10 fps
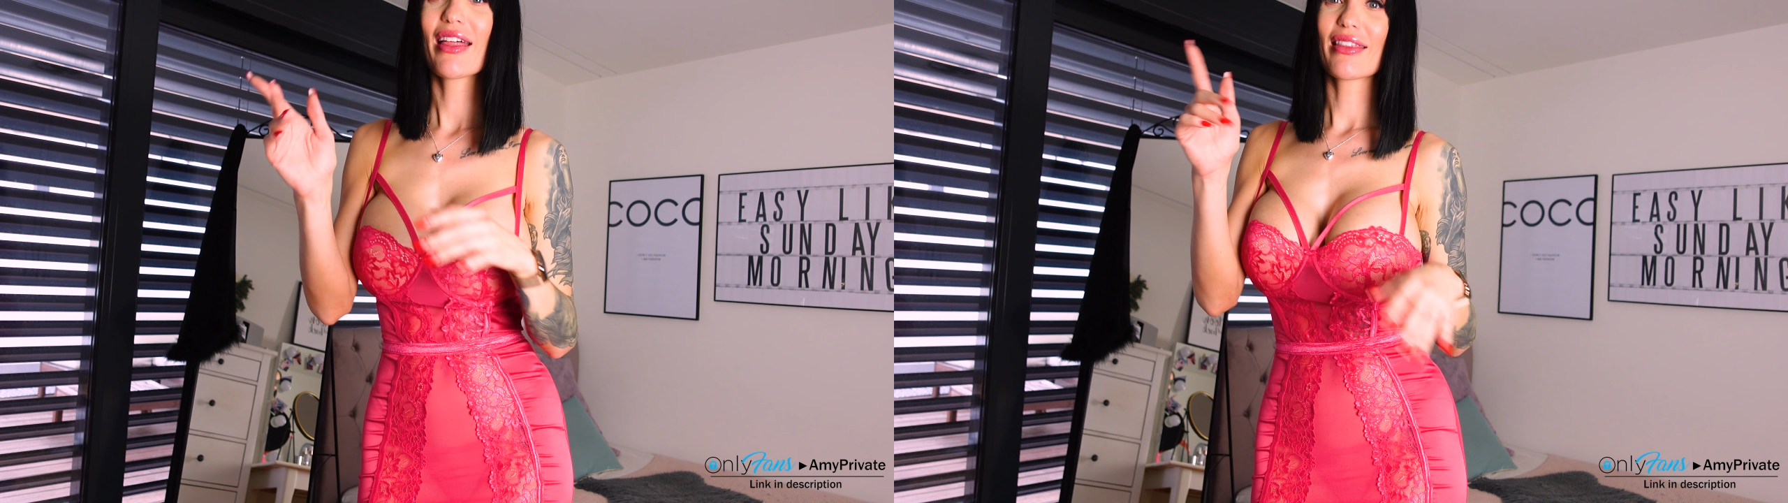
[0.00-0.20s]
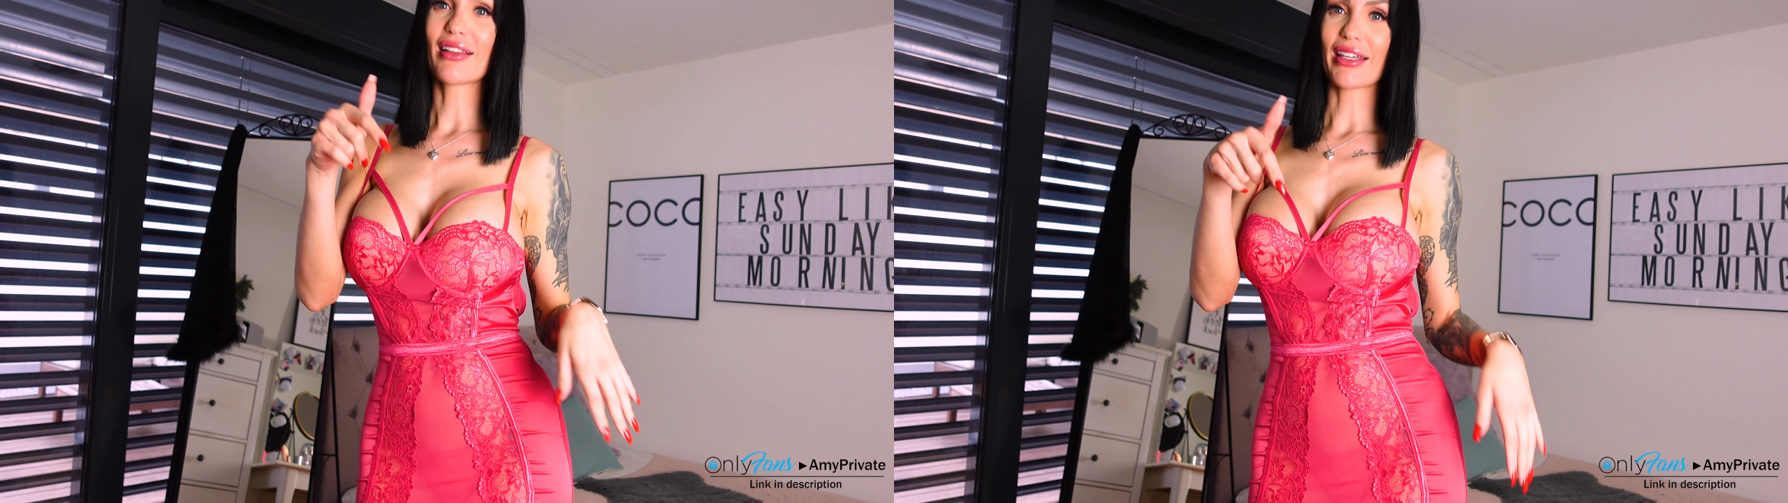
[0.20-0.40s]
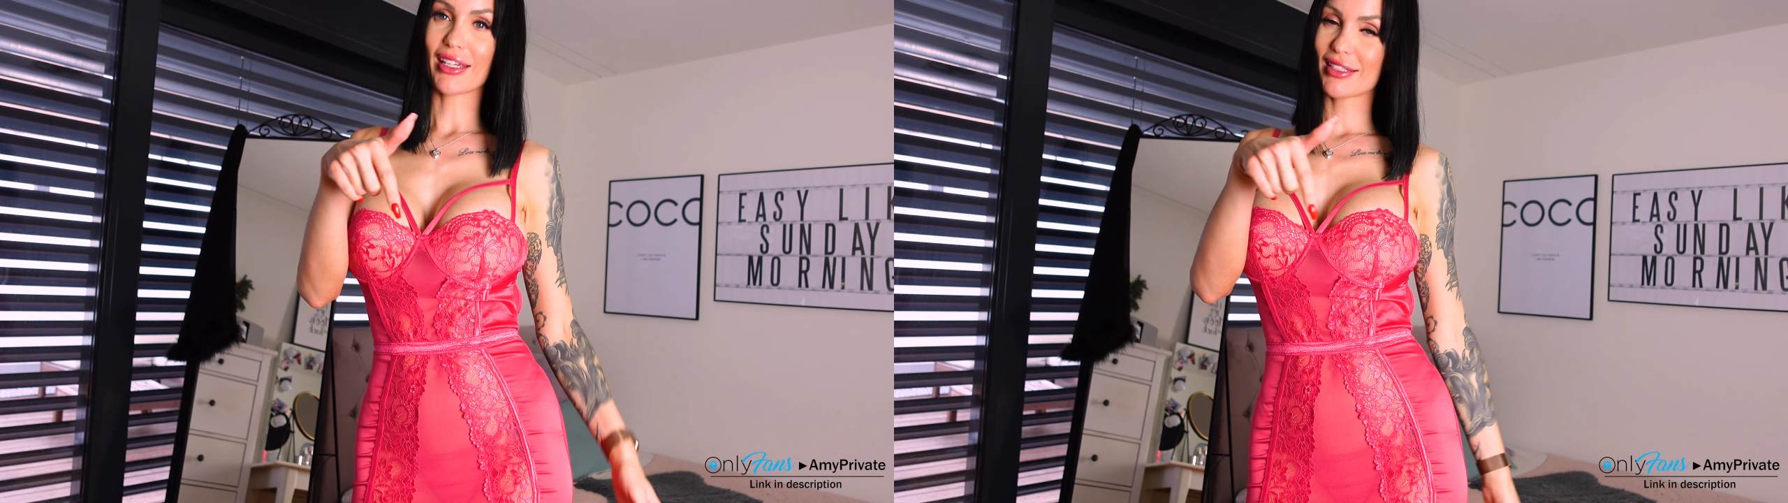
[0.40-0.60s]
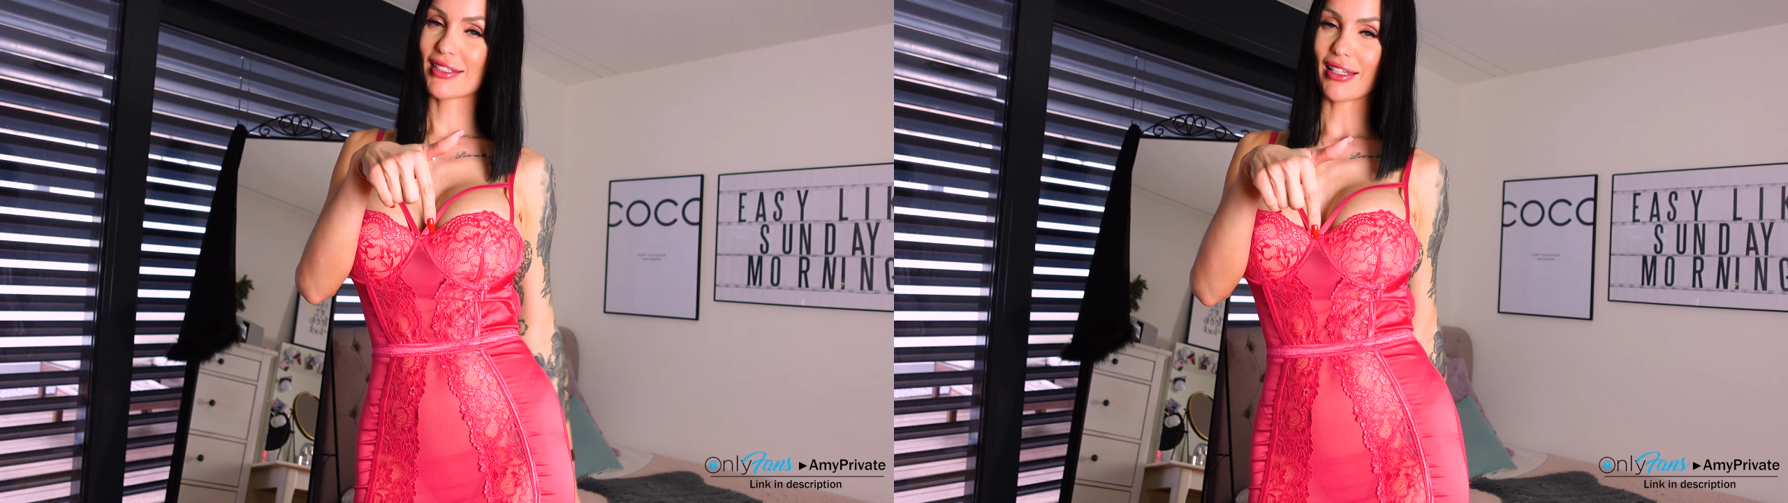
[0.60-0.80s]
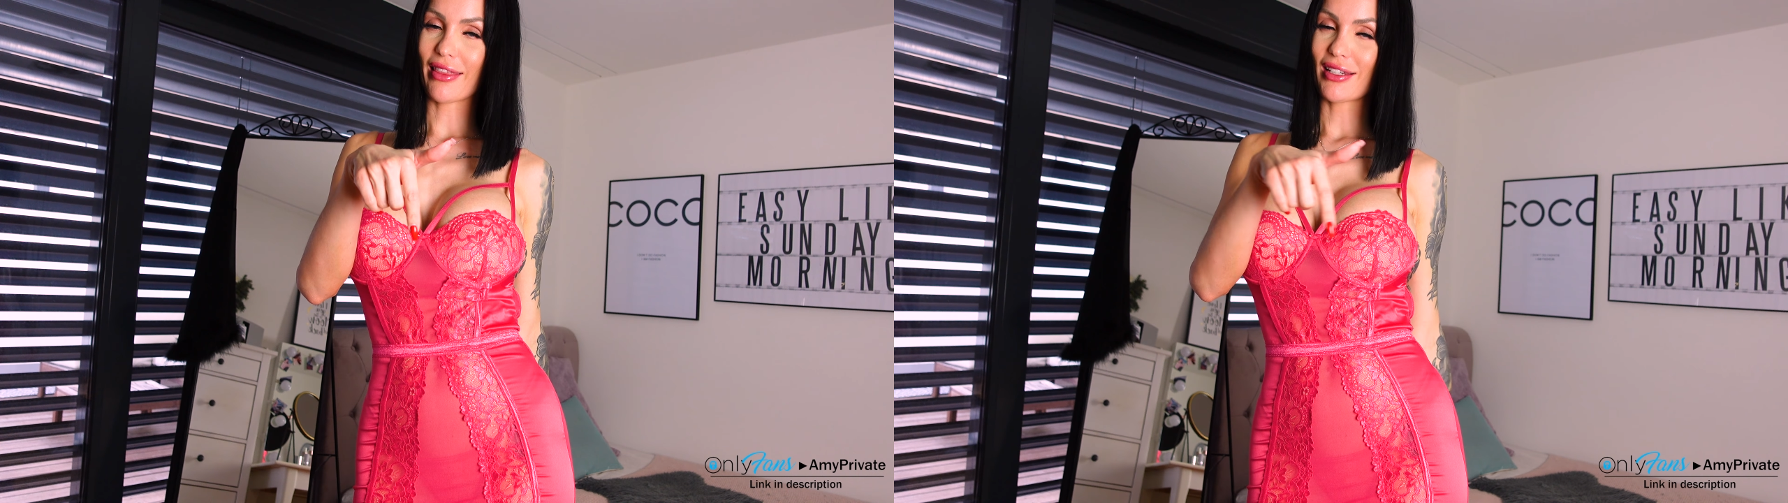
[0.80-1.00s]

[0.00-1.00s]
The link is in the